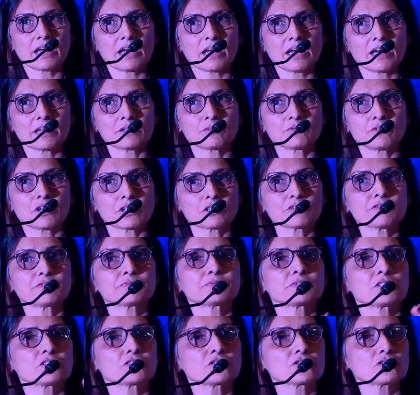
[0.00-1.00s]
and one
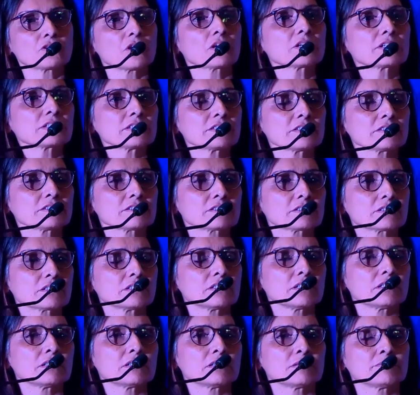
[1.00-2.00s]
of the
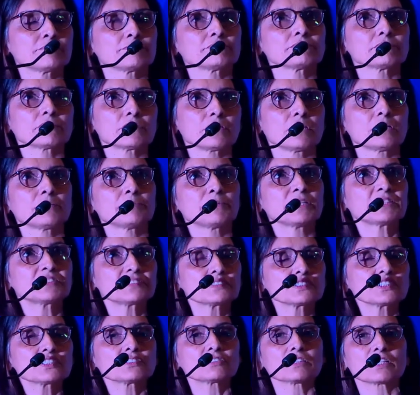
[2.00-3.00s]
strongest um, uh,
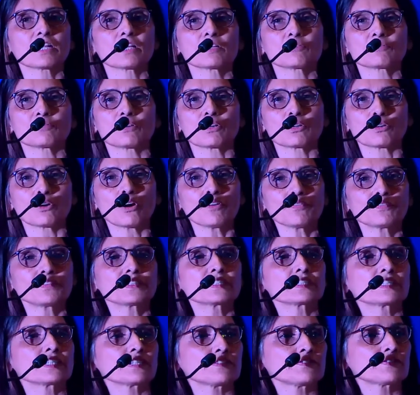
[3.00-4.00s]
messages that I
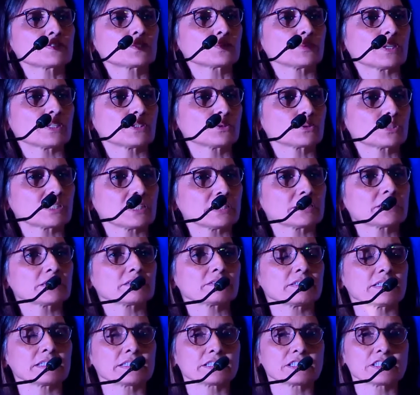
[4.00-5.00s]
often give to
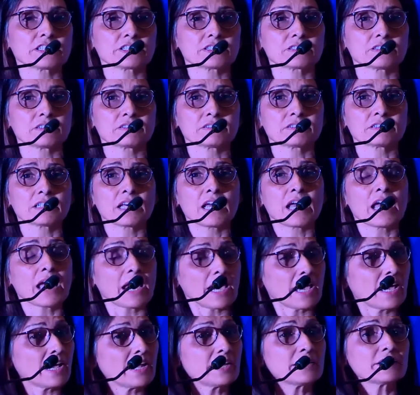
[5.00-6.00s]
educators and teachers
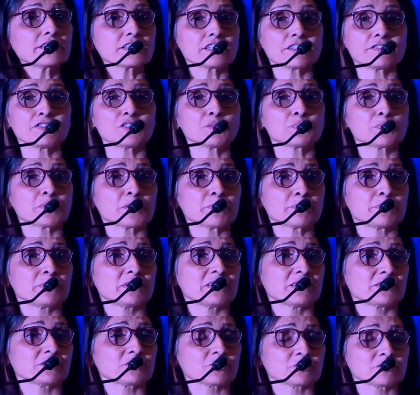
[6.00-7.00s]
and even
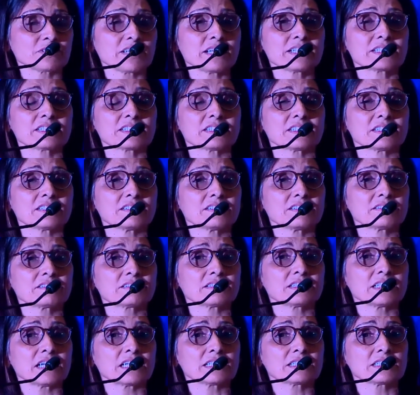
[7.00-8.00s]
people in society
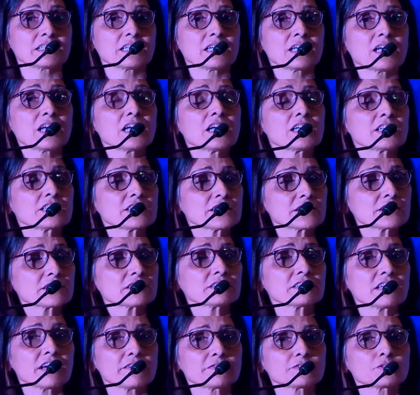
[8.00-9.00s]
is that
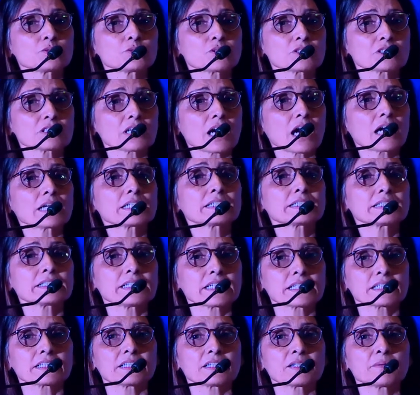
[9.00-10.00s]
teachers have to start
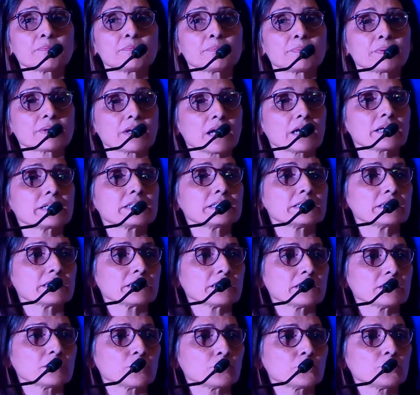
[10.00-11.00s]
taking pride
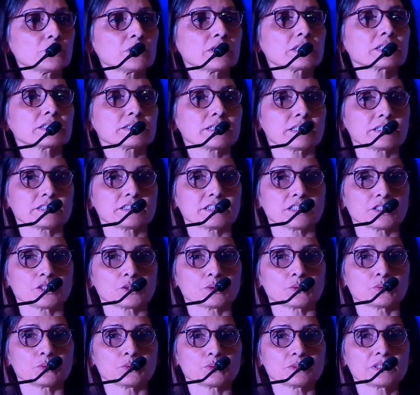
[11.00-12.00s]
in the work that they
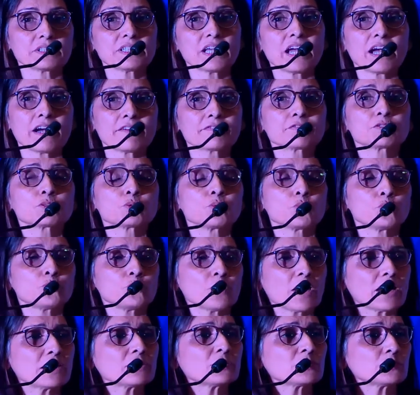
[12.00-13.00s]
do. They have to
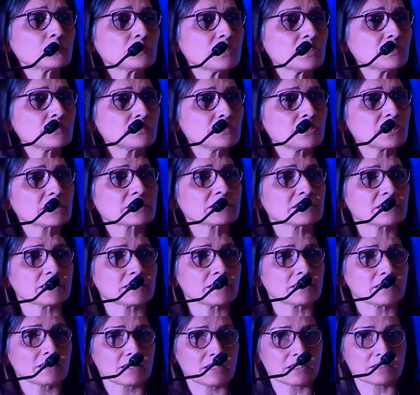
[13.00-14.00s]
value the work
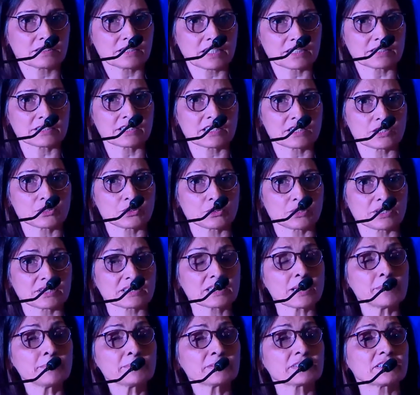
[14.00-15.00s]
that they are
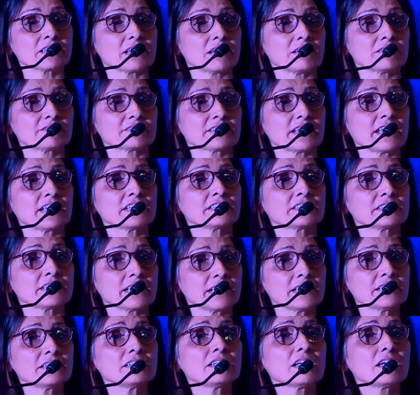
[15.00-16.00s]
doing themselves and
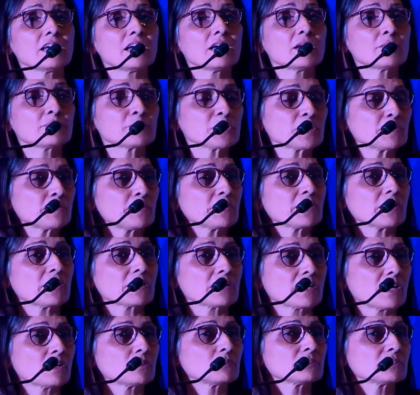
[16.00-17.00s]
then people
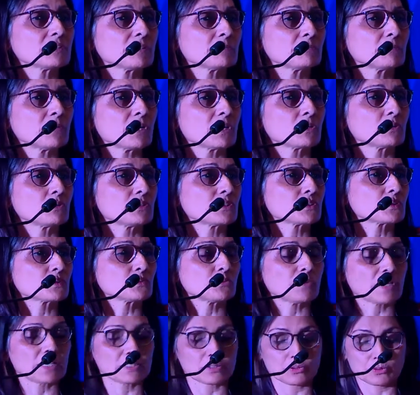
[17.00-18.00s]
around them are going to
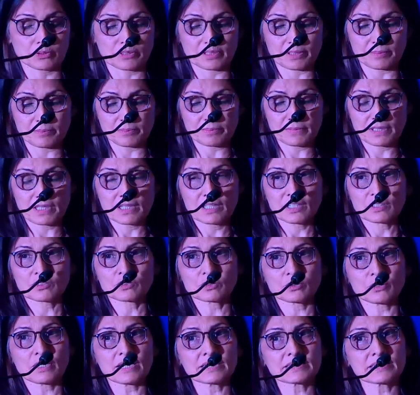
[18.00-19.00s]
value them.
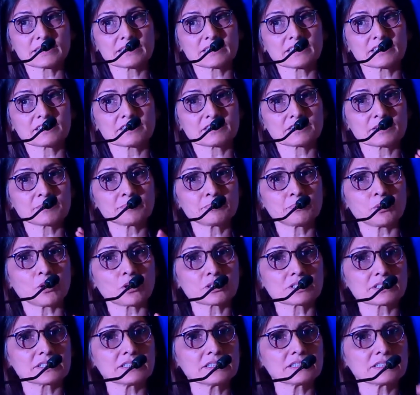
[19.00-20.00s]
So I think it's
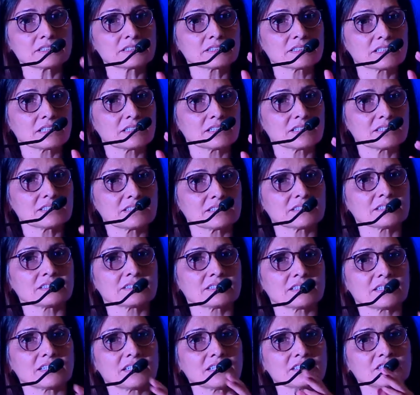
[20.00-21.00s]
important, the,
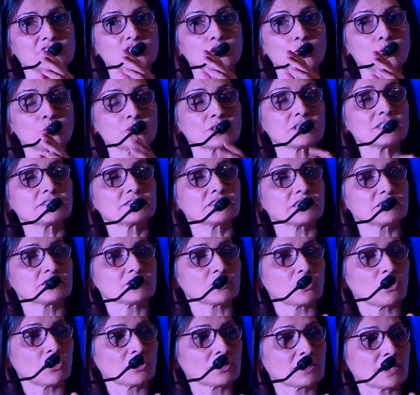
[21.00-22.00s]
uh, uh, the onus is
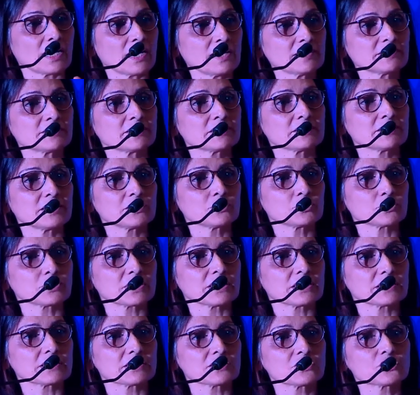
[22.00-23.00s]
on us as
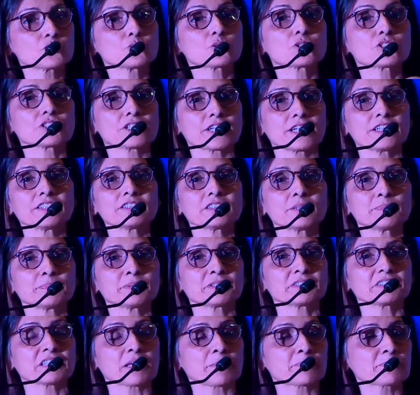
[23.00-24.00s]
educators to change the
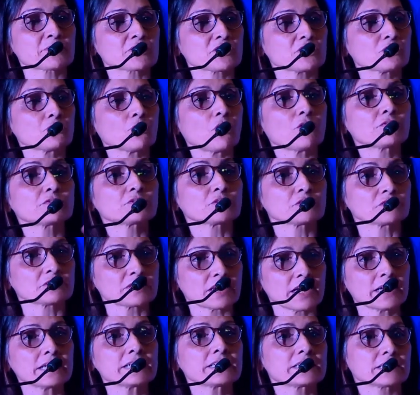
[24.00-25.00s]
perception of
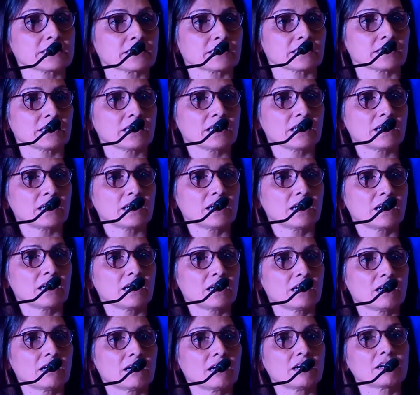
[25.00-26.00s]
society
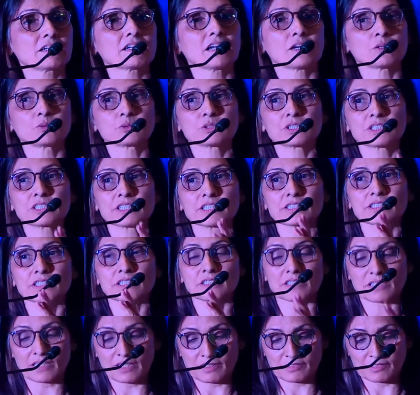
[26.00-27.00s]
uh, around
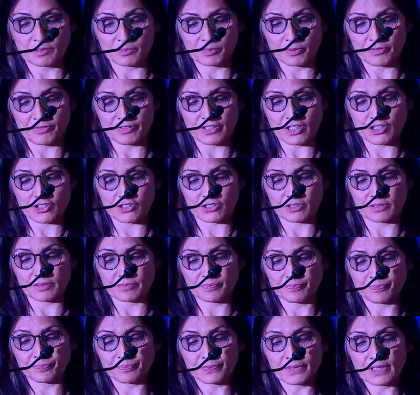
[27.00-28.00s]
teaching as a
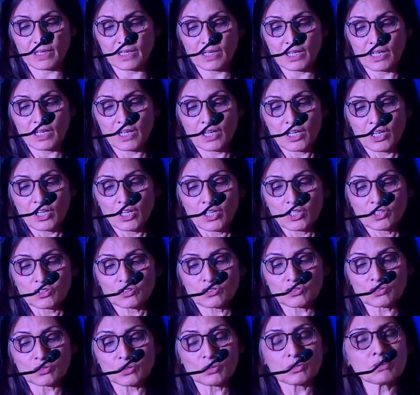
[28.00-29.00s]
profession.
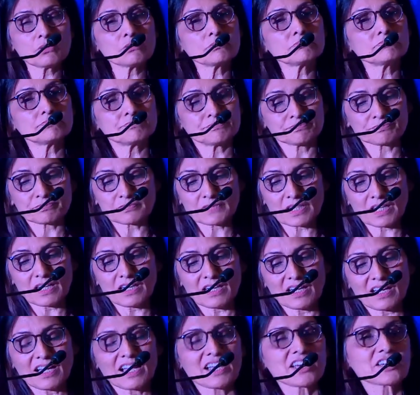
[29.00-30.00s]
So
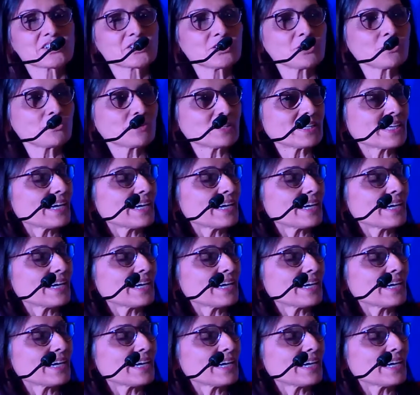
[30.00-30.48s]
you know, when